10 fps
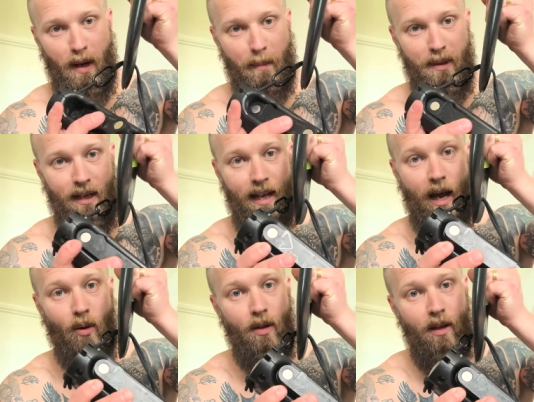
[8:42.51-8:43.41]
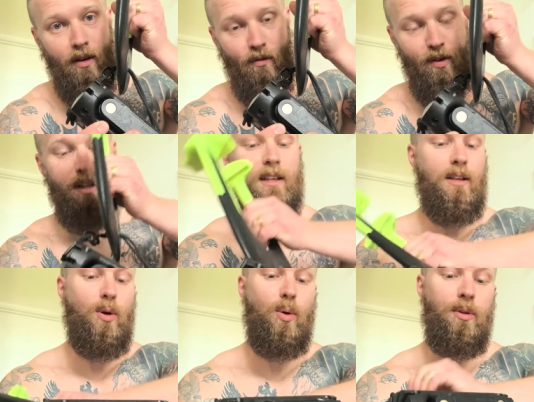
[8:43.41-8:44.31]
pop in and out.
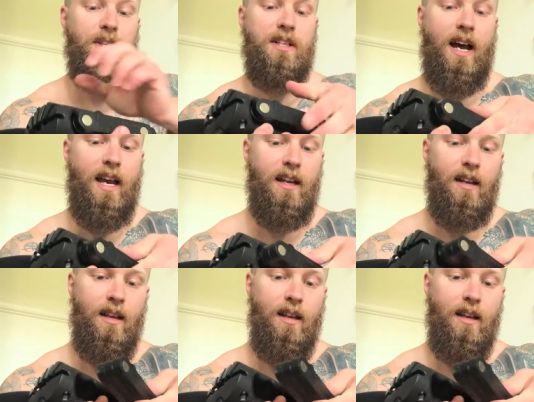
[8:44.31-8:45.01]
Really cool design.